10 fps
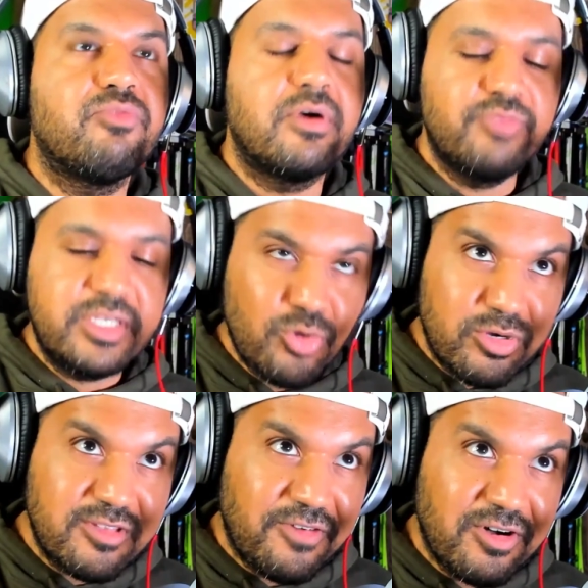
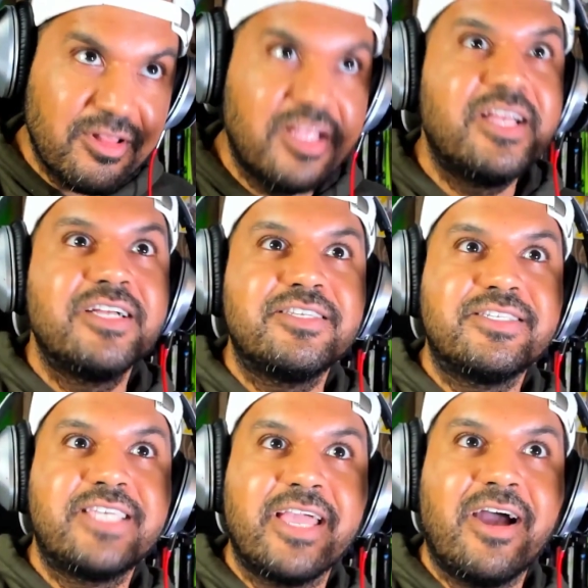resourceful to
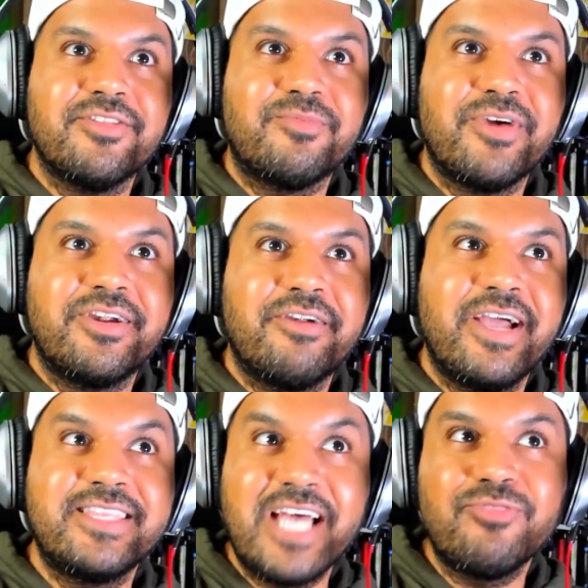take on the Predator,
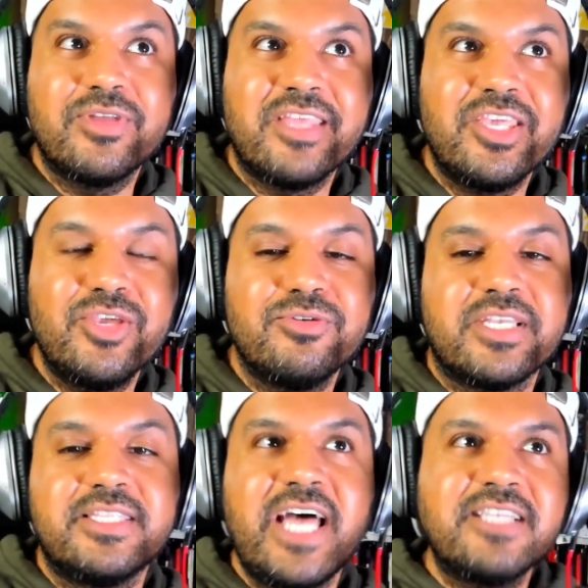right? That's what they use,
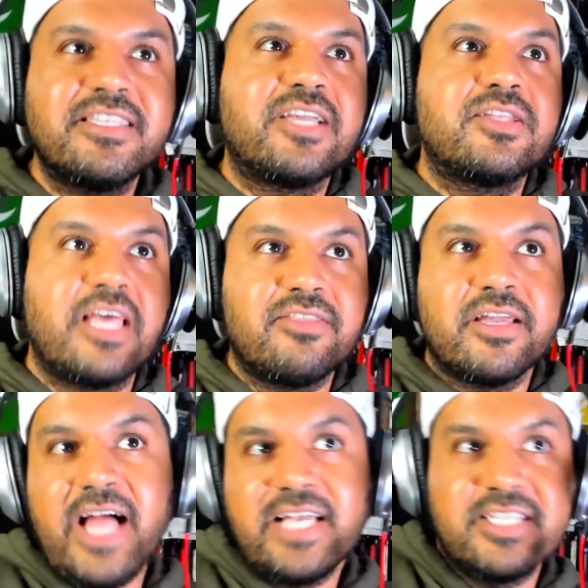and that's the
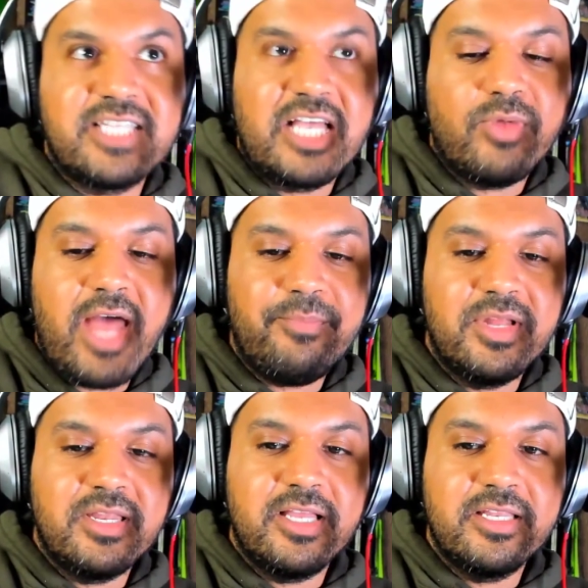classic. That's what
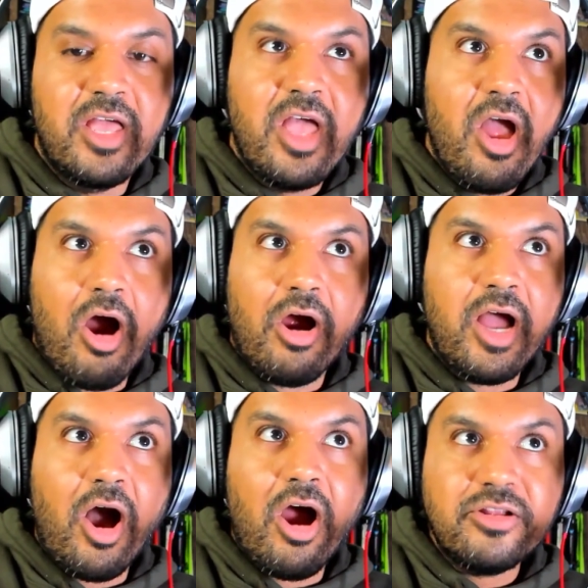happened in
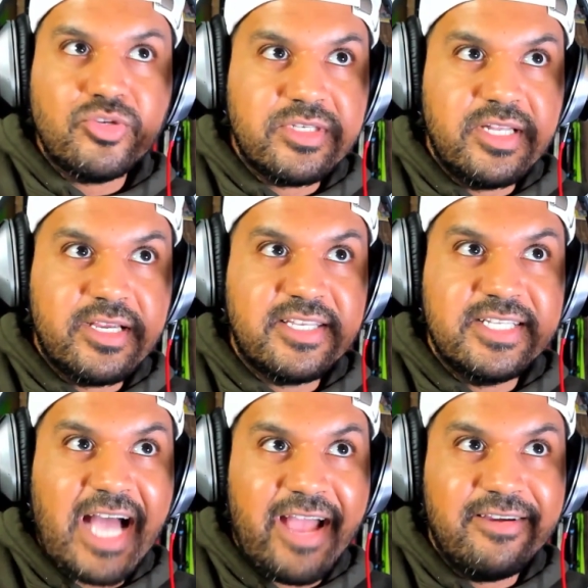Arnold Schwarzenegger's
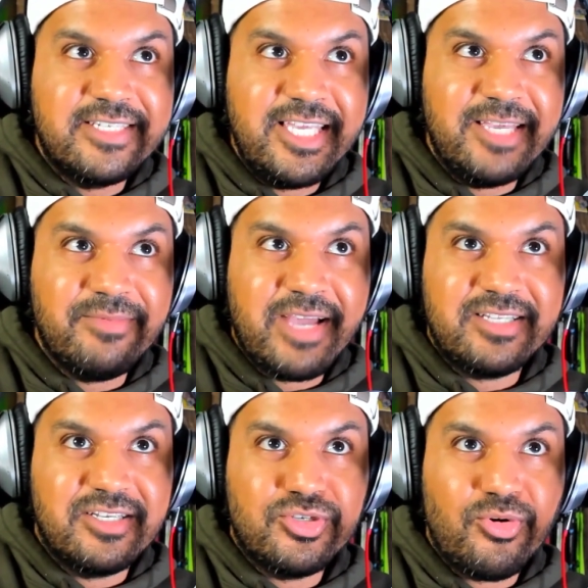entire team
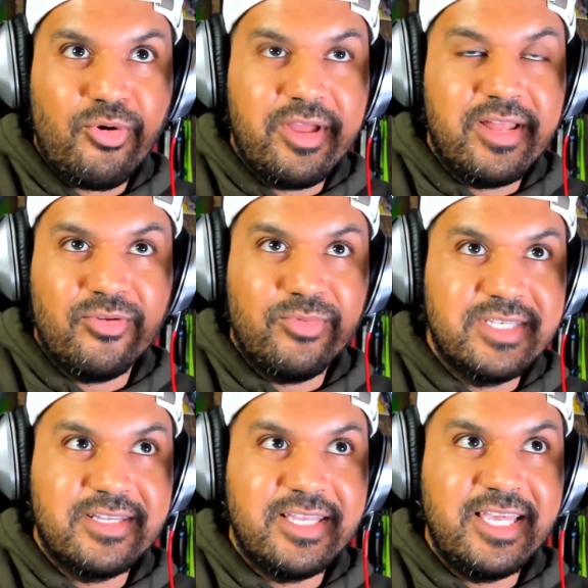got destroyed, and the
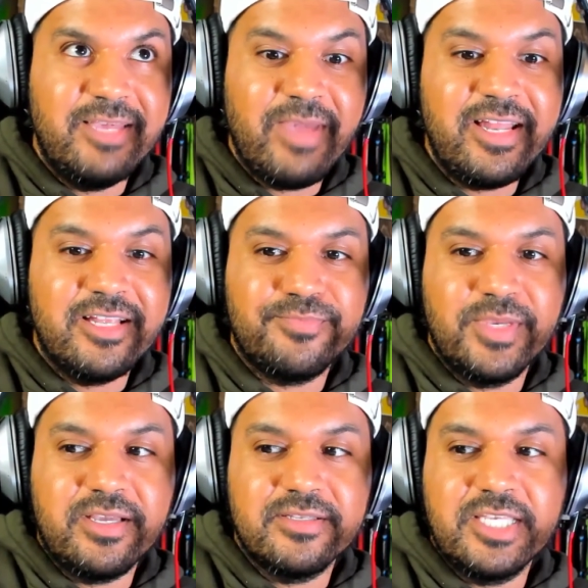reason he made it is
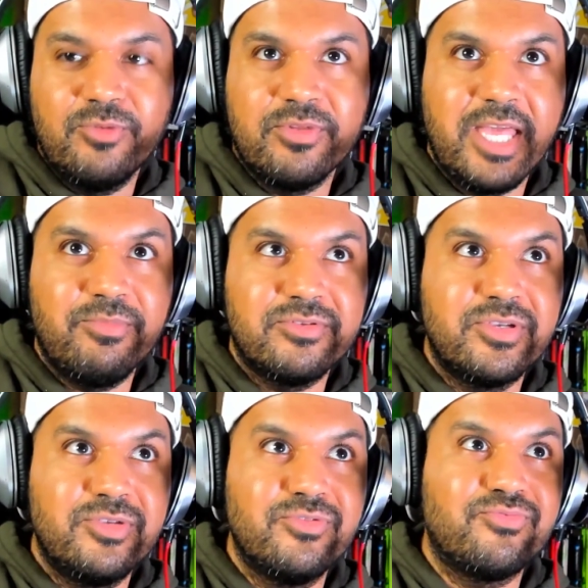because he was able
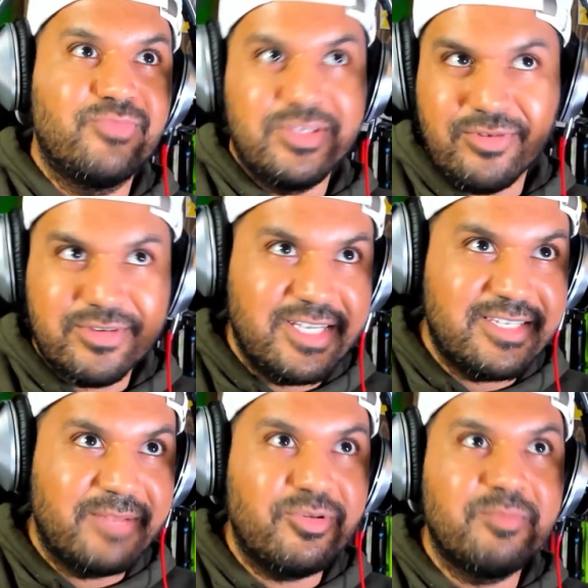to use
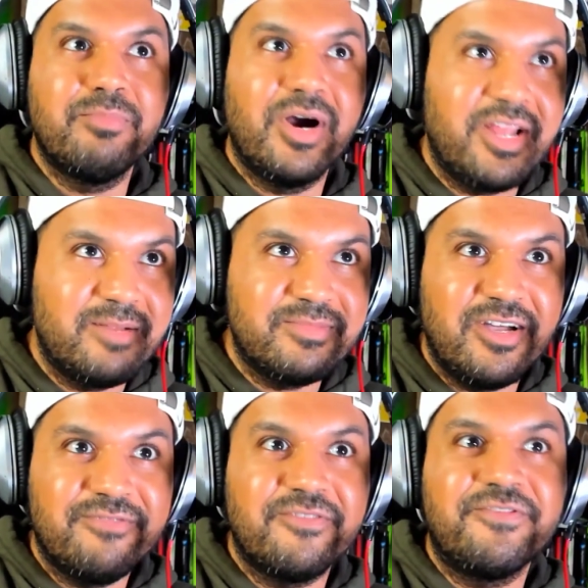resources and put mud on
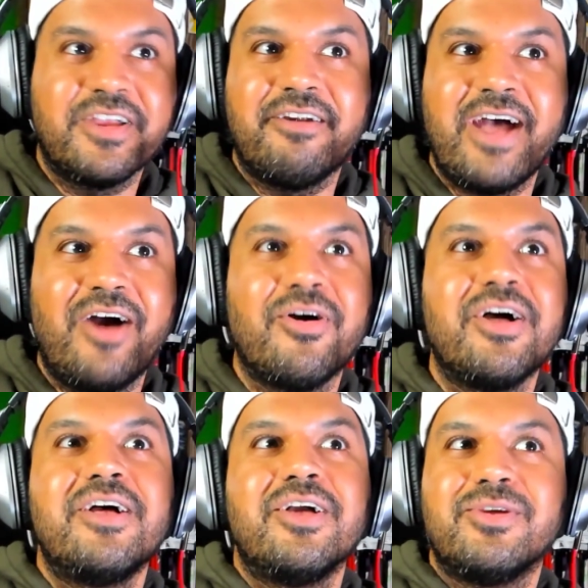himself and figure out,
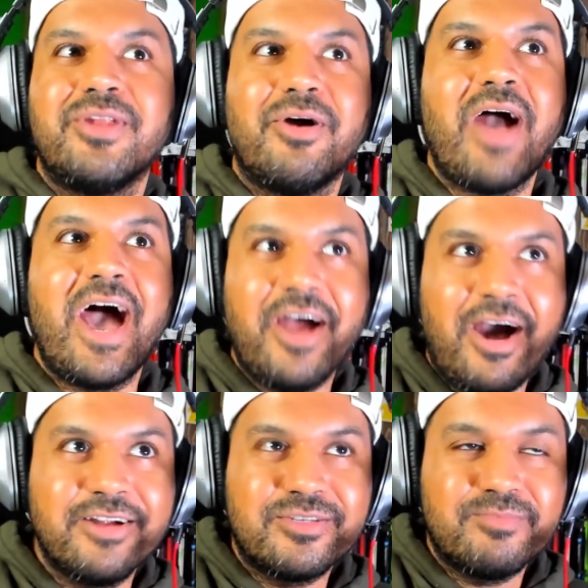you know, how to
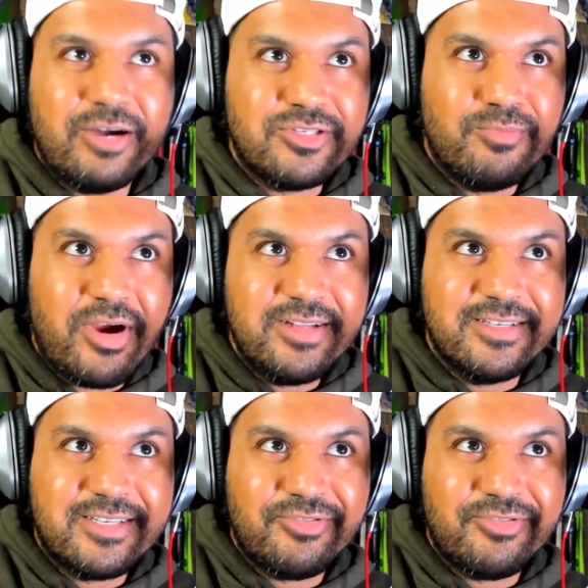outsmart this